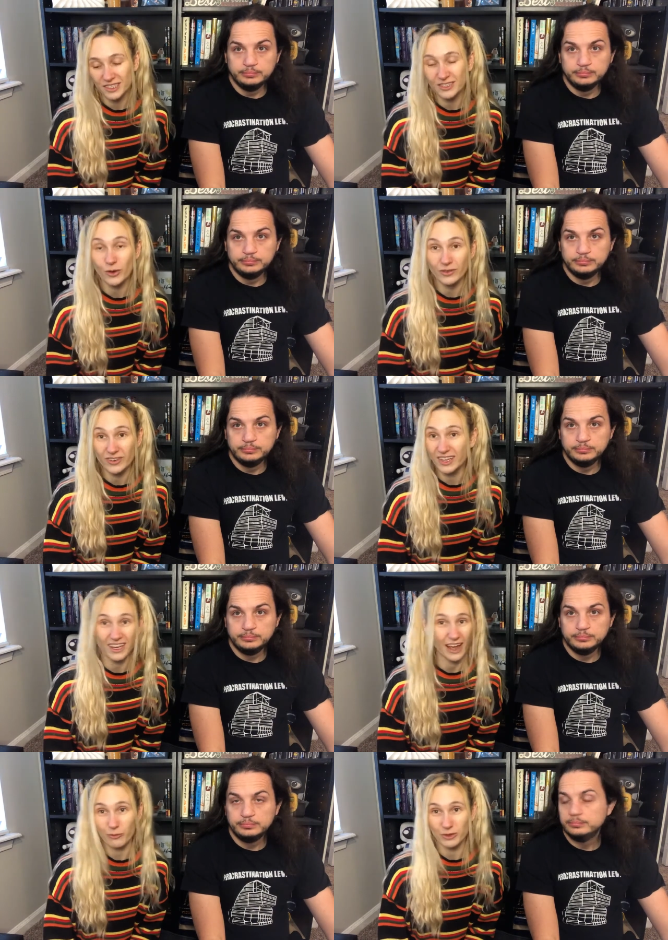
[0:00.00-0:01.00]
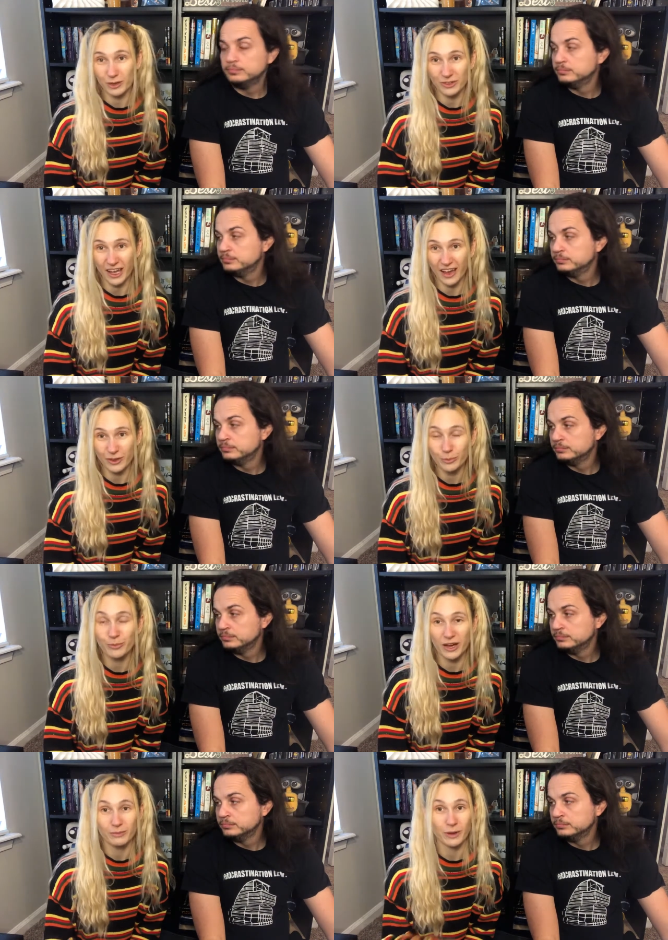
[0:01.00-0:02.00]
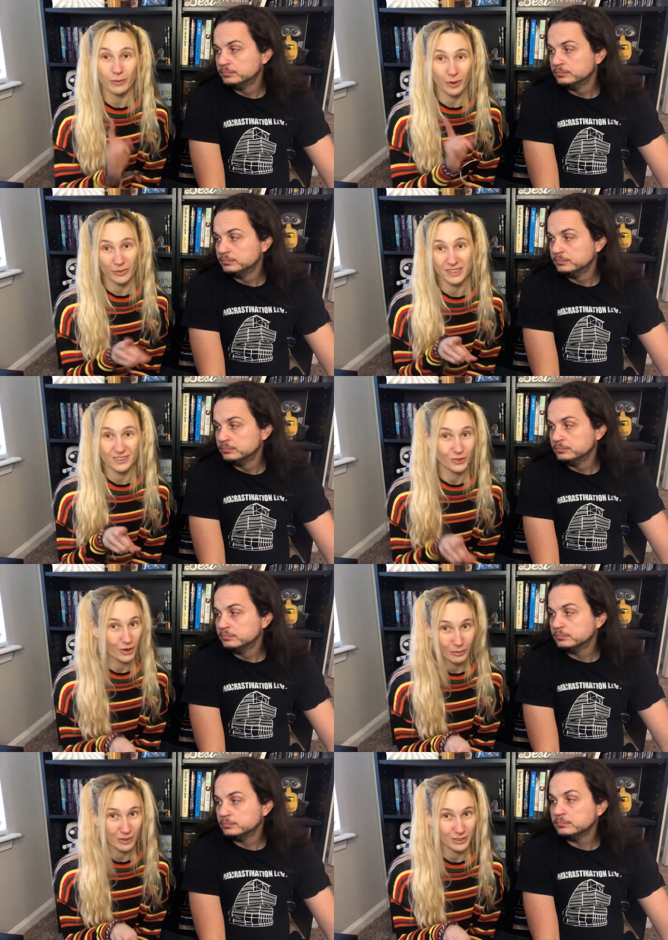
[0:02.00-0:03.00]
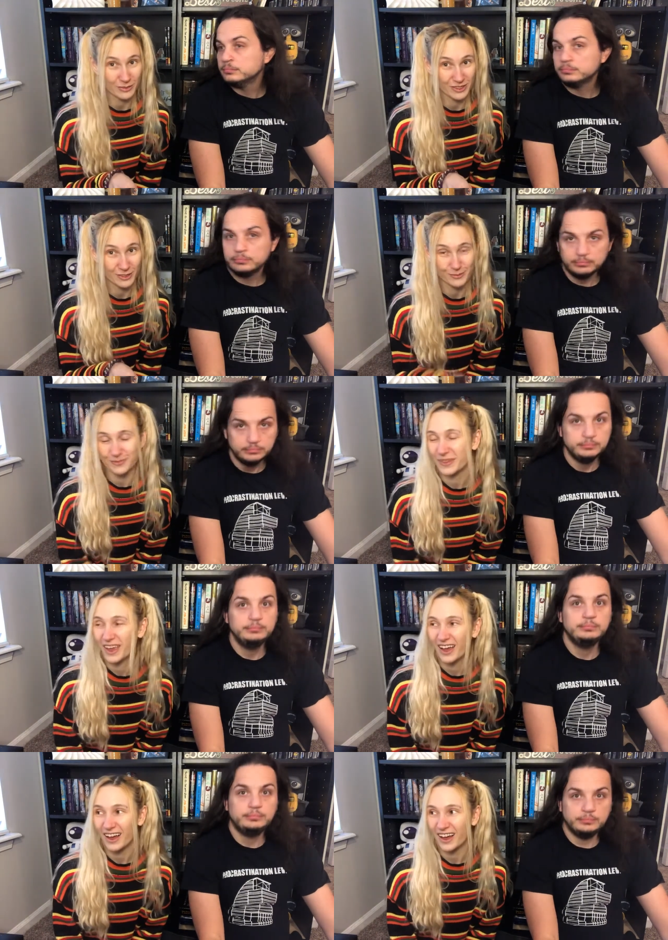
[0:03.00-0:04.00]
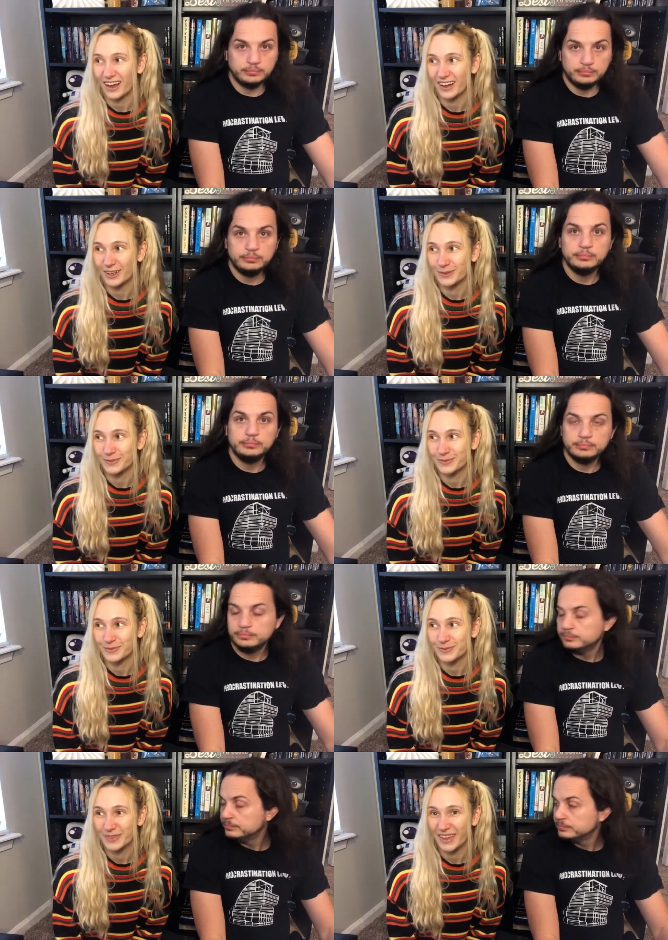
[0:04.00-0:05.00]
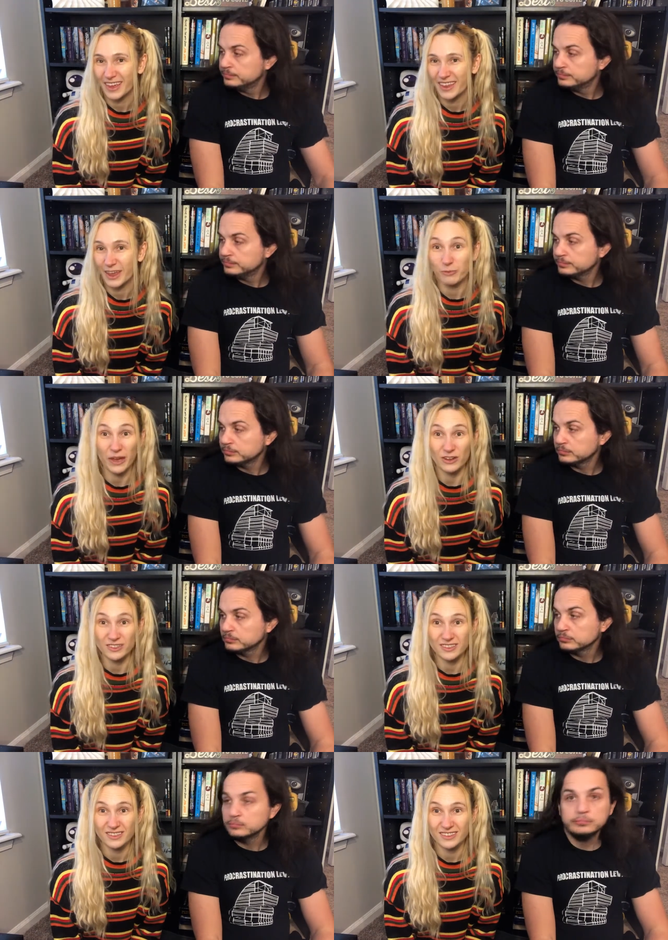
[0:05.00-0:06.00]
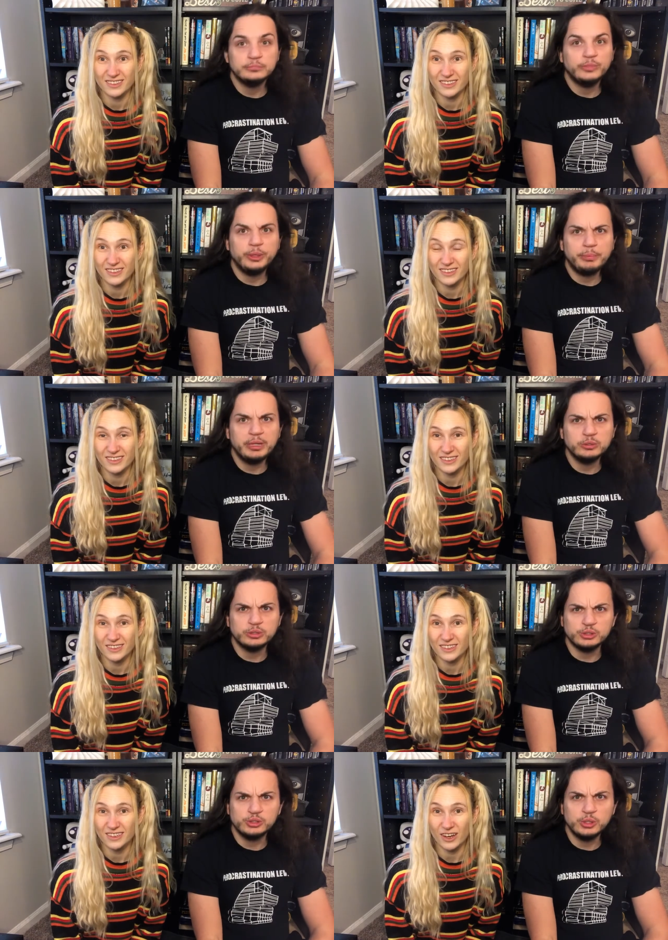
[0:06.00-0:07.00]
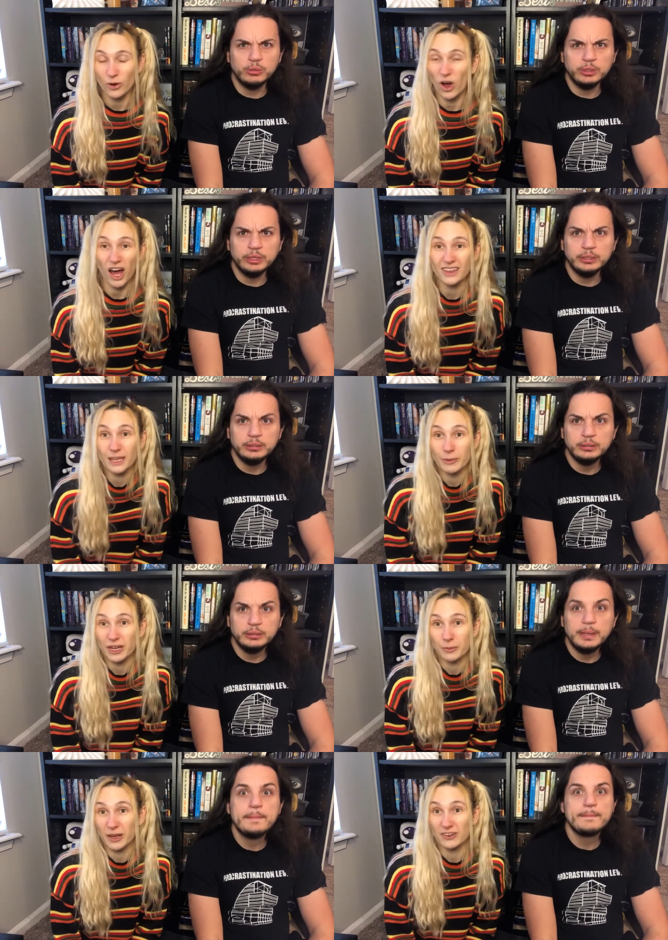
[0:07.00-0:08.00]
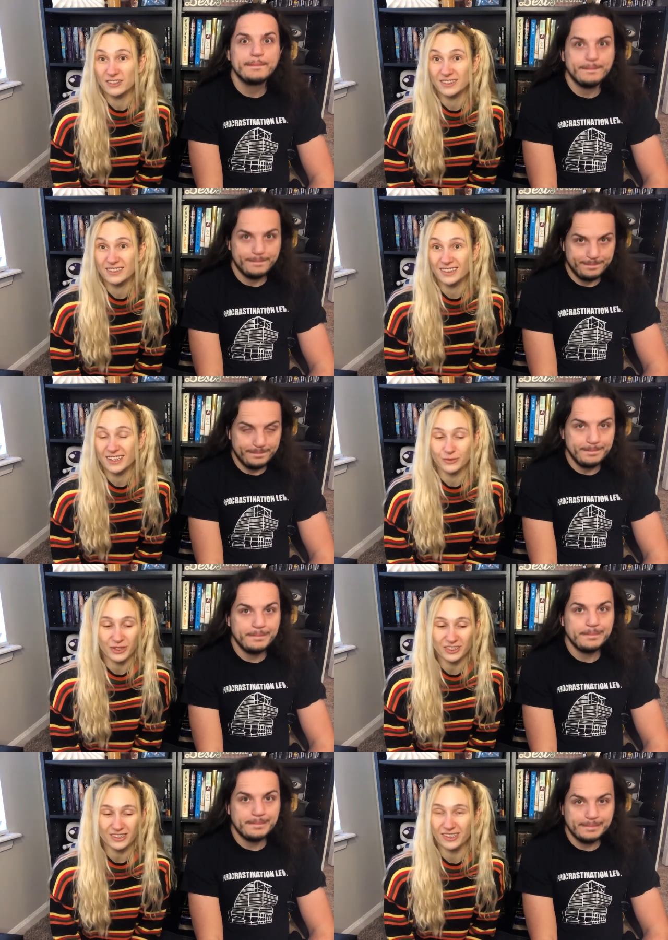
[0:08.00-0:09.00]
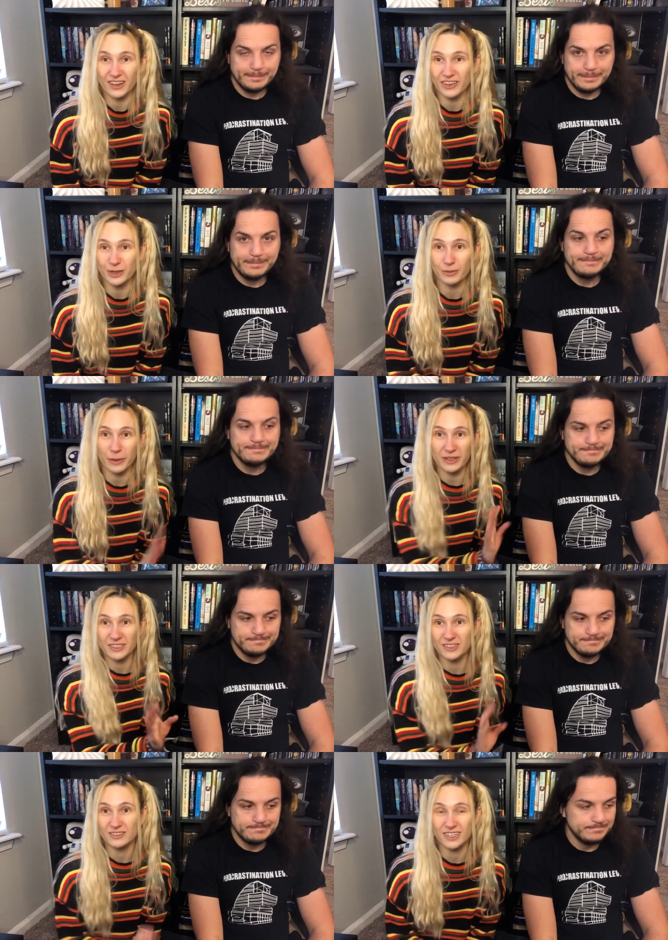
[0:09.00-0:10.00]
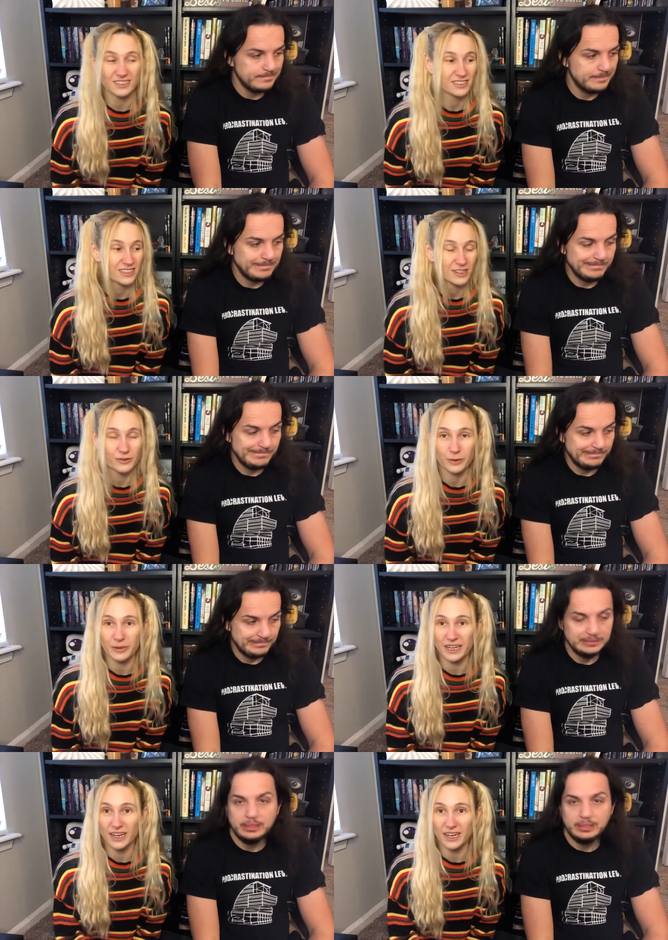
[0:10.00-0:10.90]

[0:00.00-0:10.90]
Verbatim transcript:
Speaker 1: going vegan, I haven't been able to have it. But my mom makes great matzo ball soup. Um, they have pickles.
Speaker 2: Mm, their pickles are so oh, good.
Speaker 1: Unlimited pickles, and we just love it. Bye, Bento. Nice to see you for a minute.